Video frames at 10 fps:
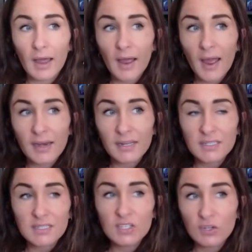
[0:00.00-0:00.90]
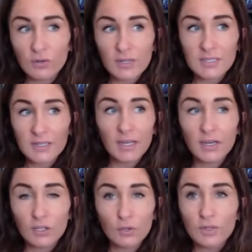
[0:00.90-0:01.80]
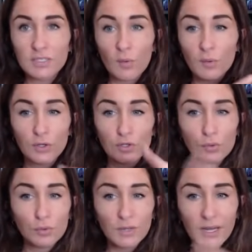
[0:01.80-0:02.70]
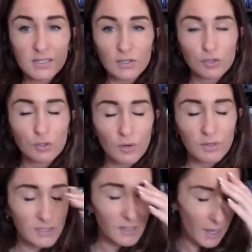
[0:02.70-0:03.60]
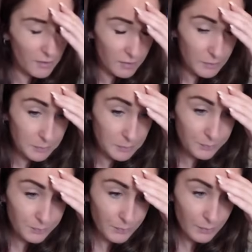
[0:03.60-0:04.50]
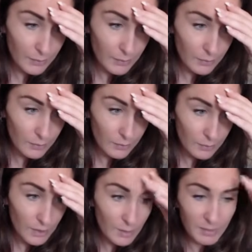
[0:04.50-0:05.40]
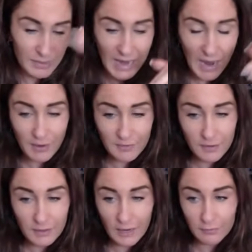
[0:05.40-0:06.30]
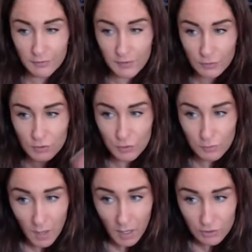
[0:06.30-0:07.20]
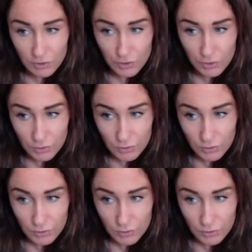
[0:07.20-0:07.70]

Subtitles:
And it still isn't getting you to tell me the truth, as in Shawn to Kevin. But now I feel like I've revealed too much.